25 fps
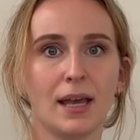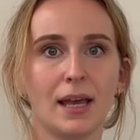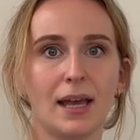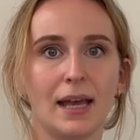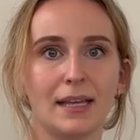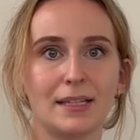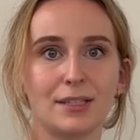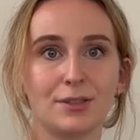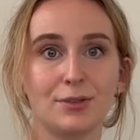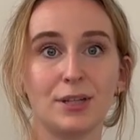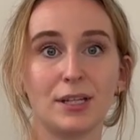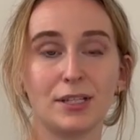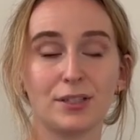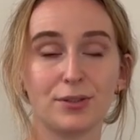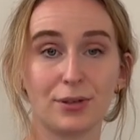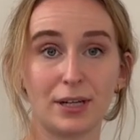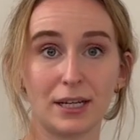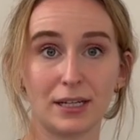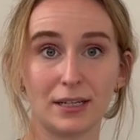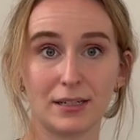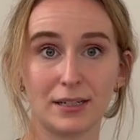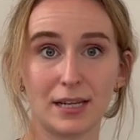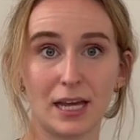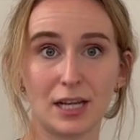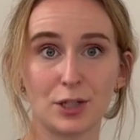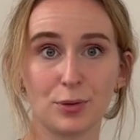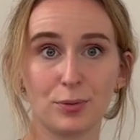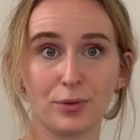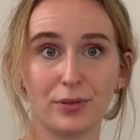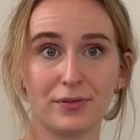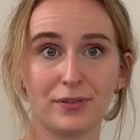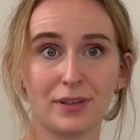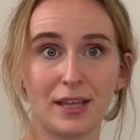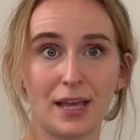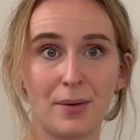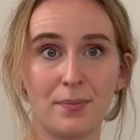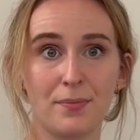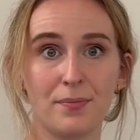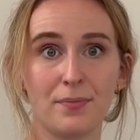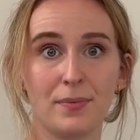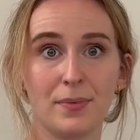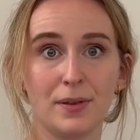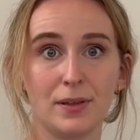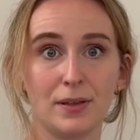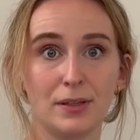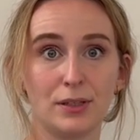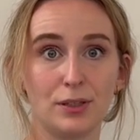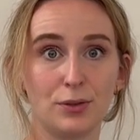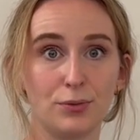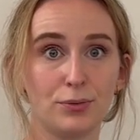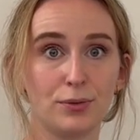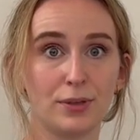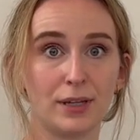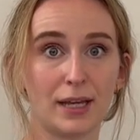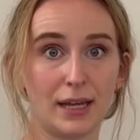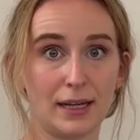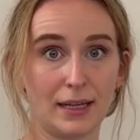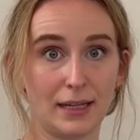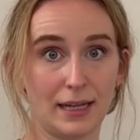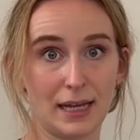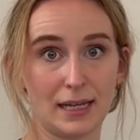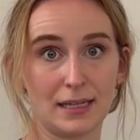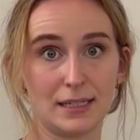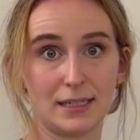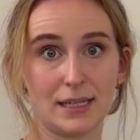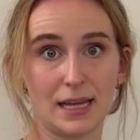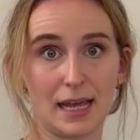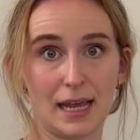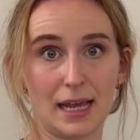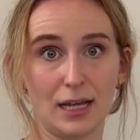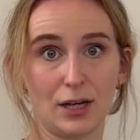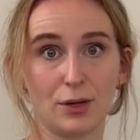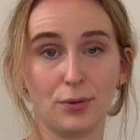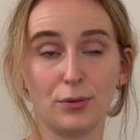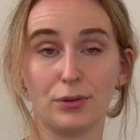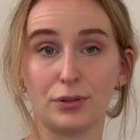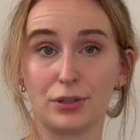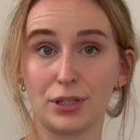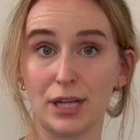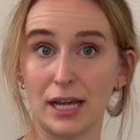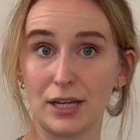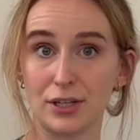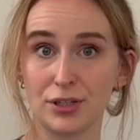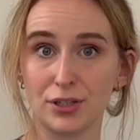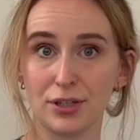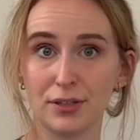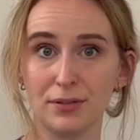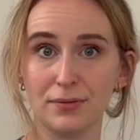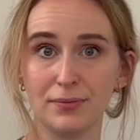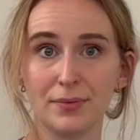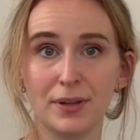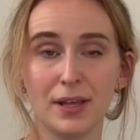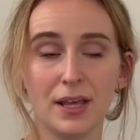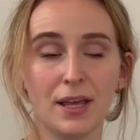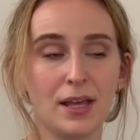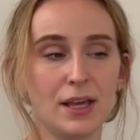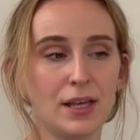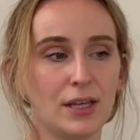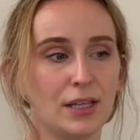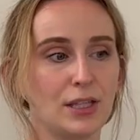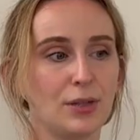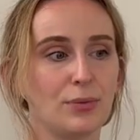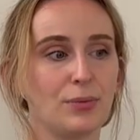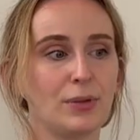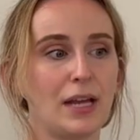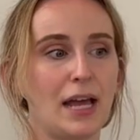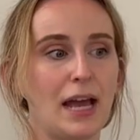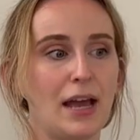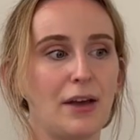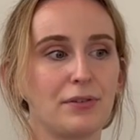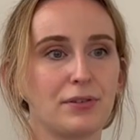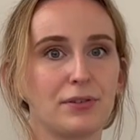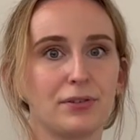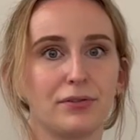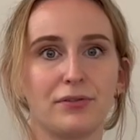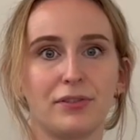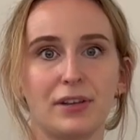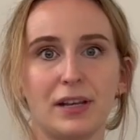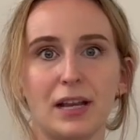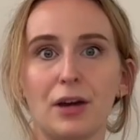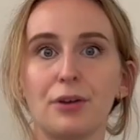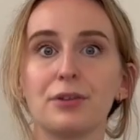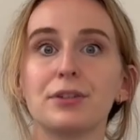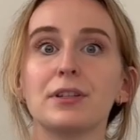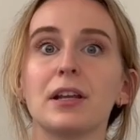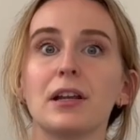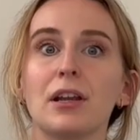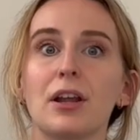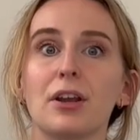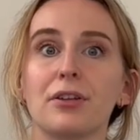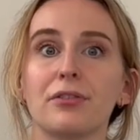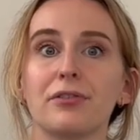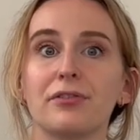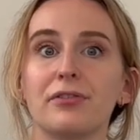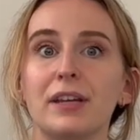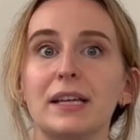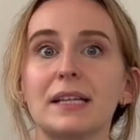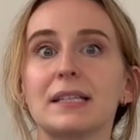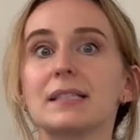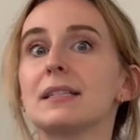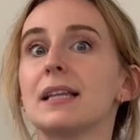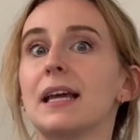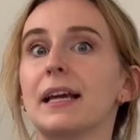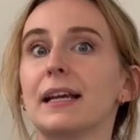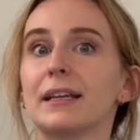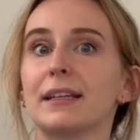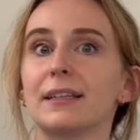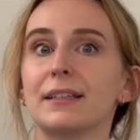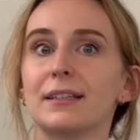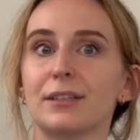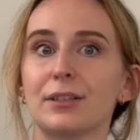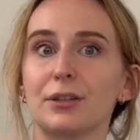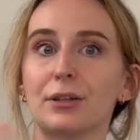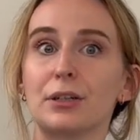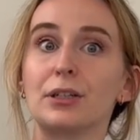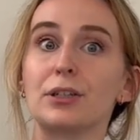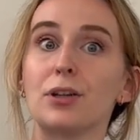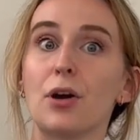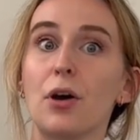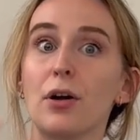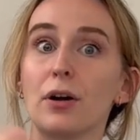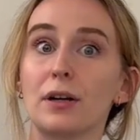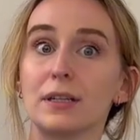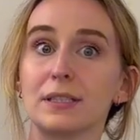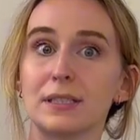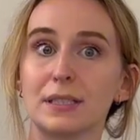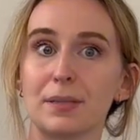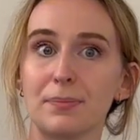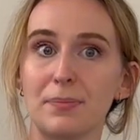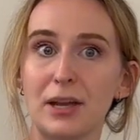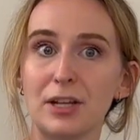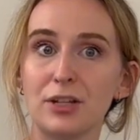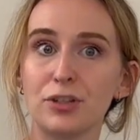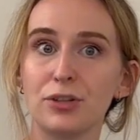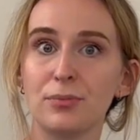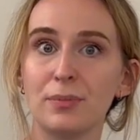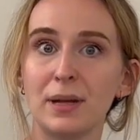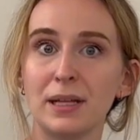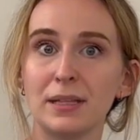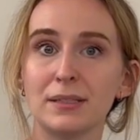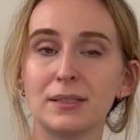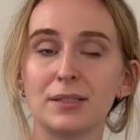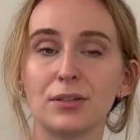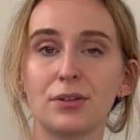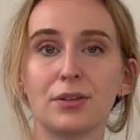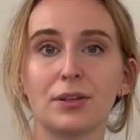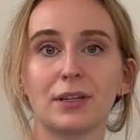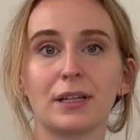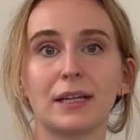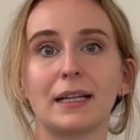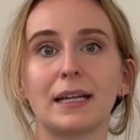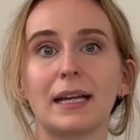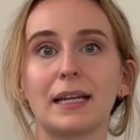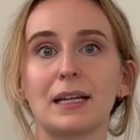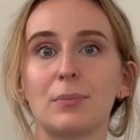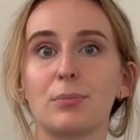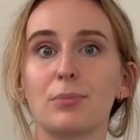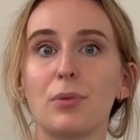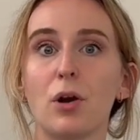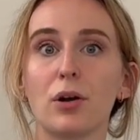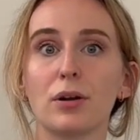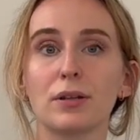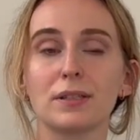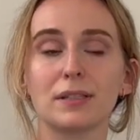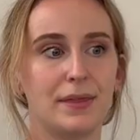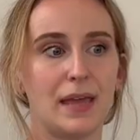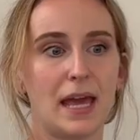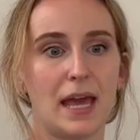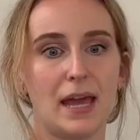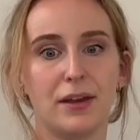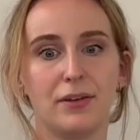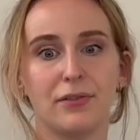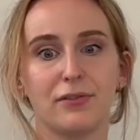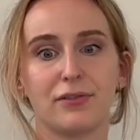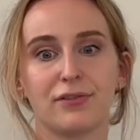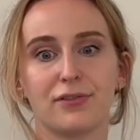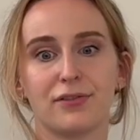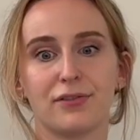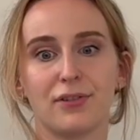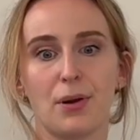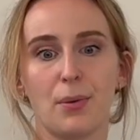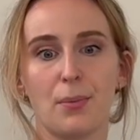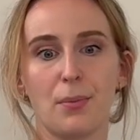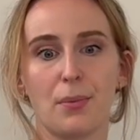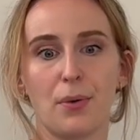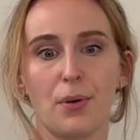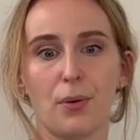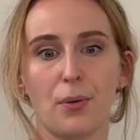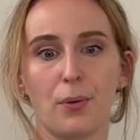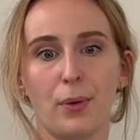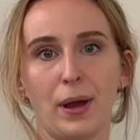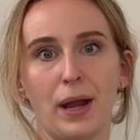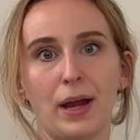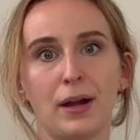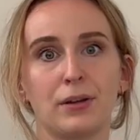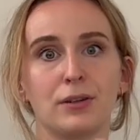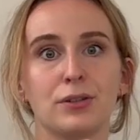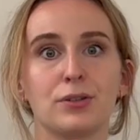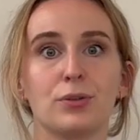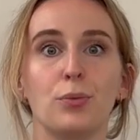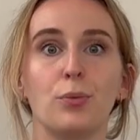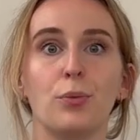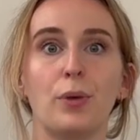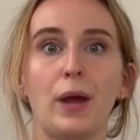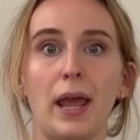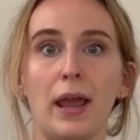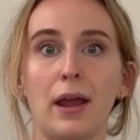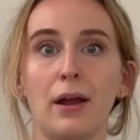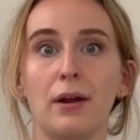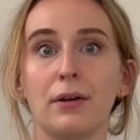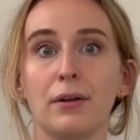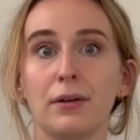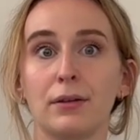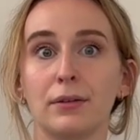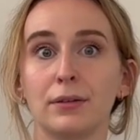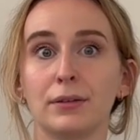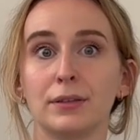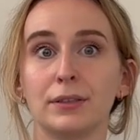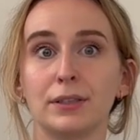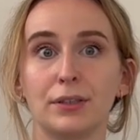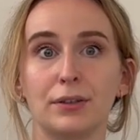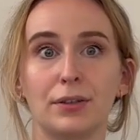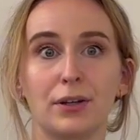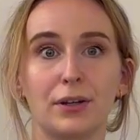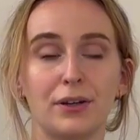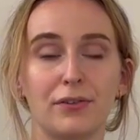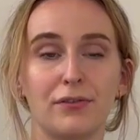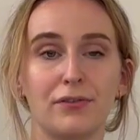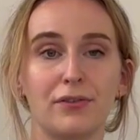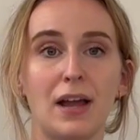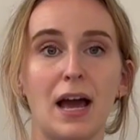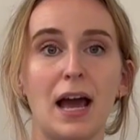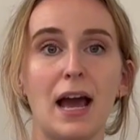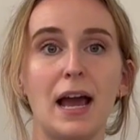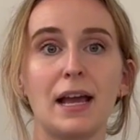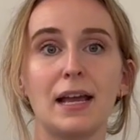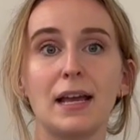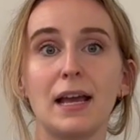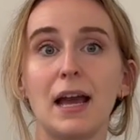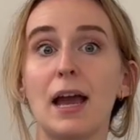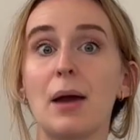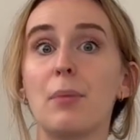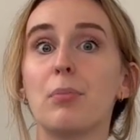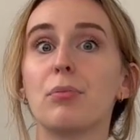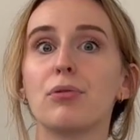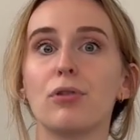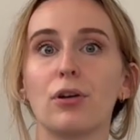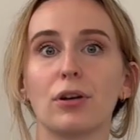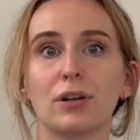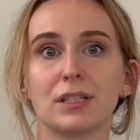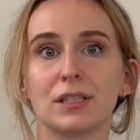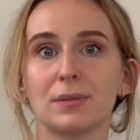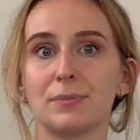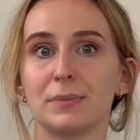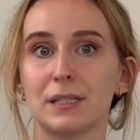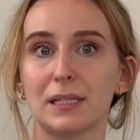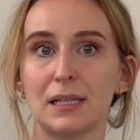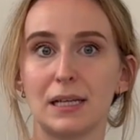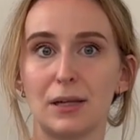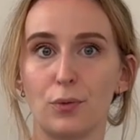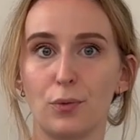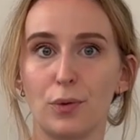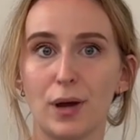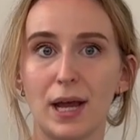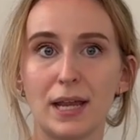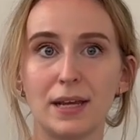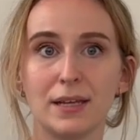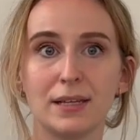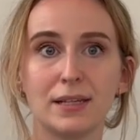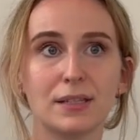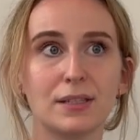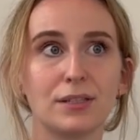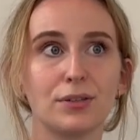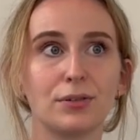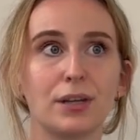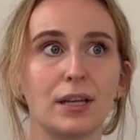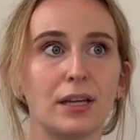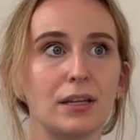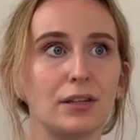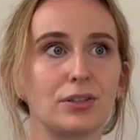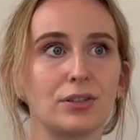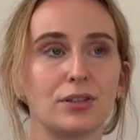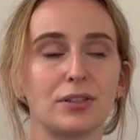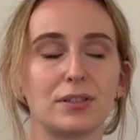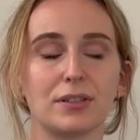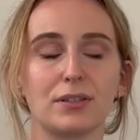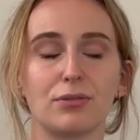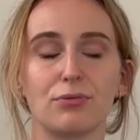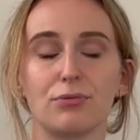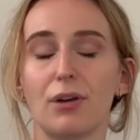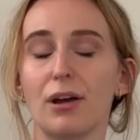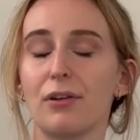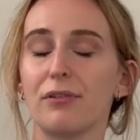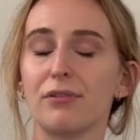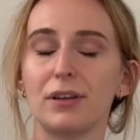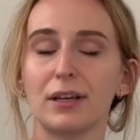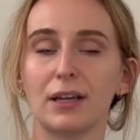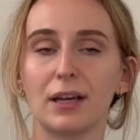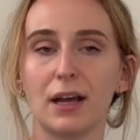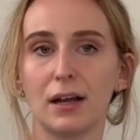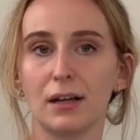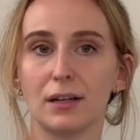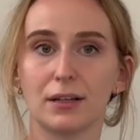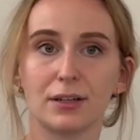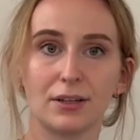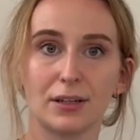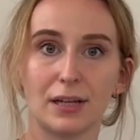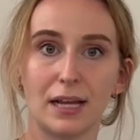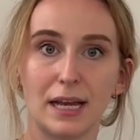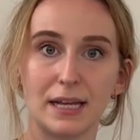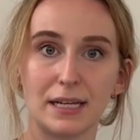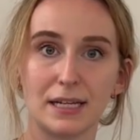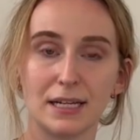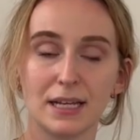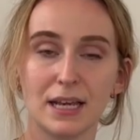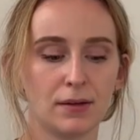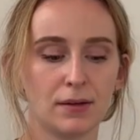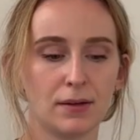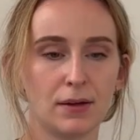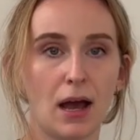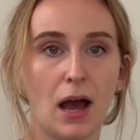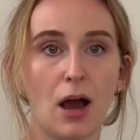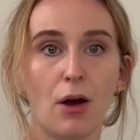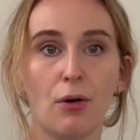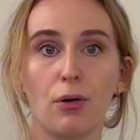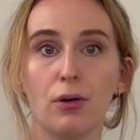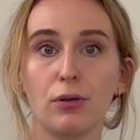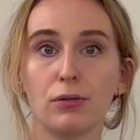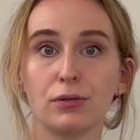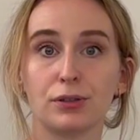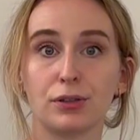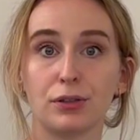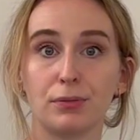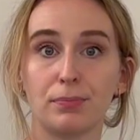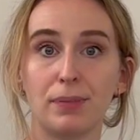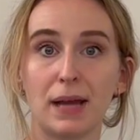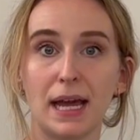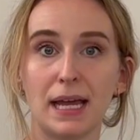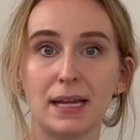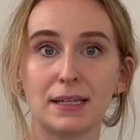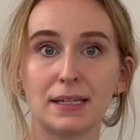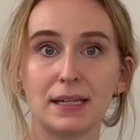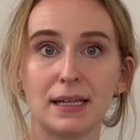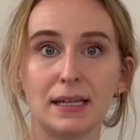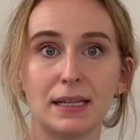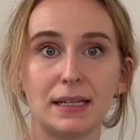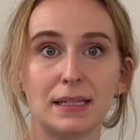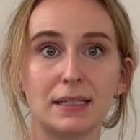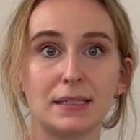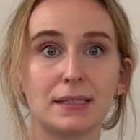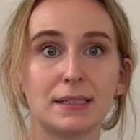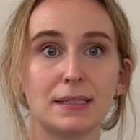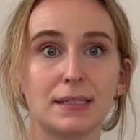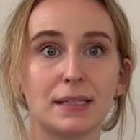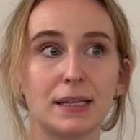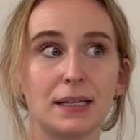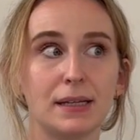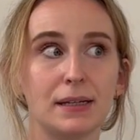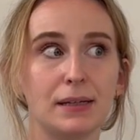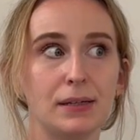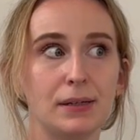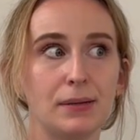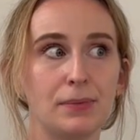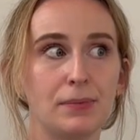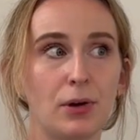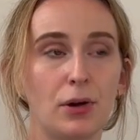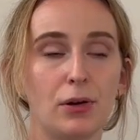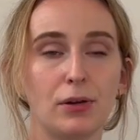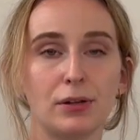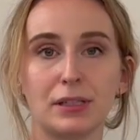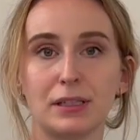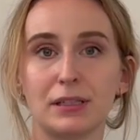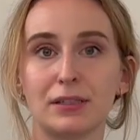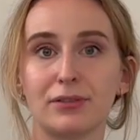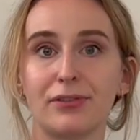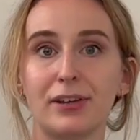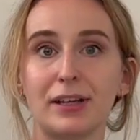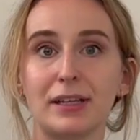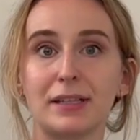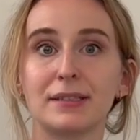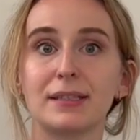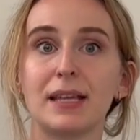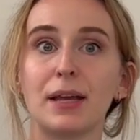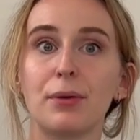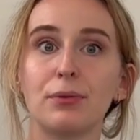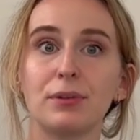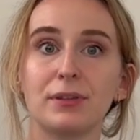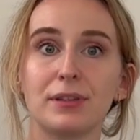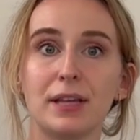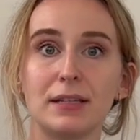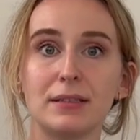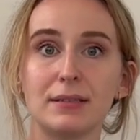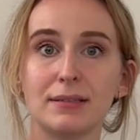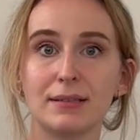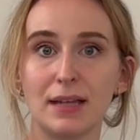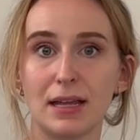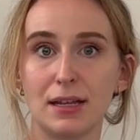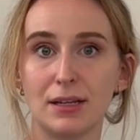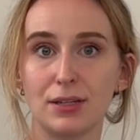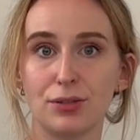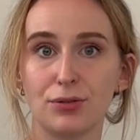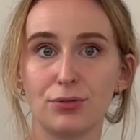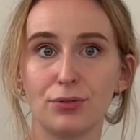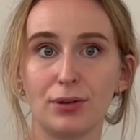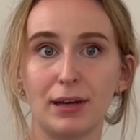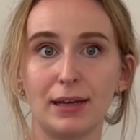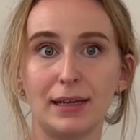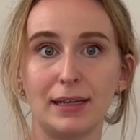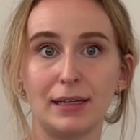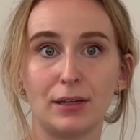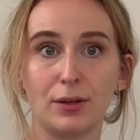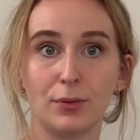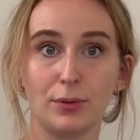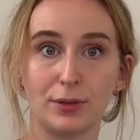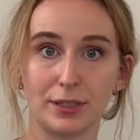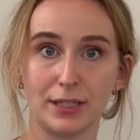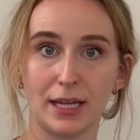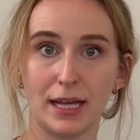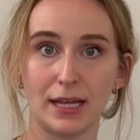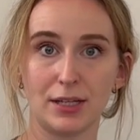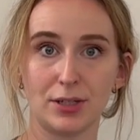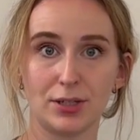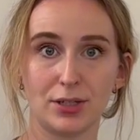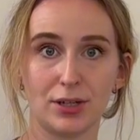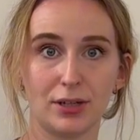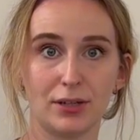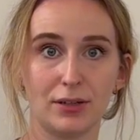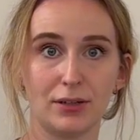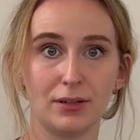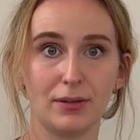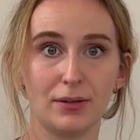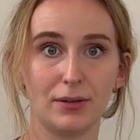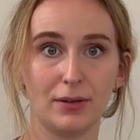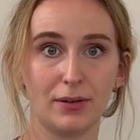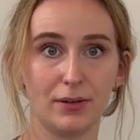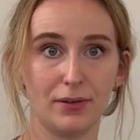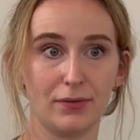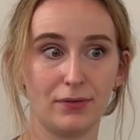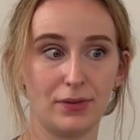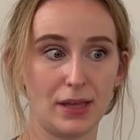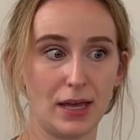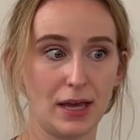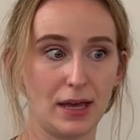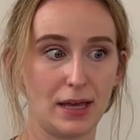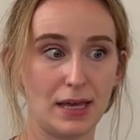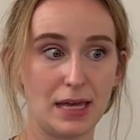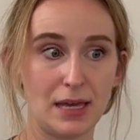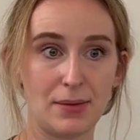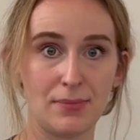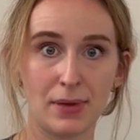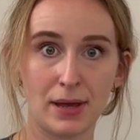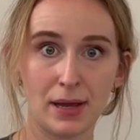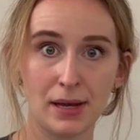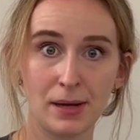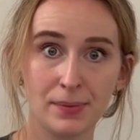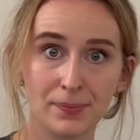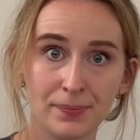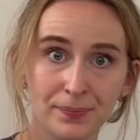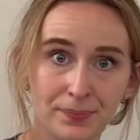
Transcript: As soon as you get in touch with them, you can get a quotation. You will have to fill out a lot of things like your dog's measurements, so you can get a box. Then from where to where you're gonna fly, approximately when. This you can just roughly calculate. How old your pet is, all these things. They will then send you a quotation via email.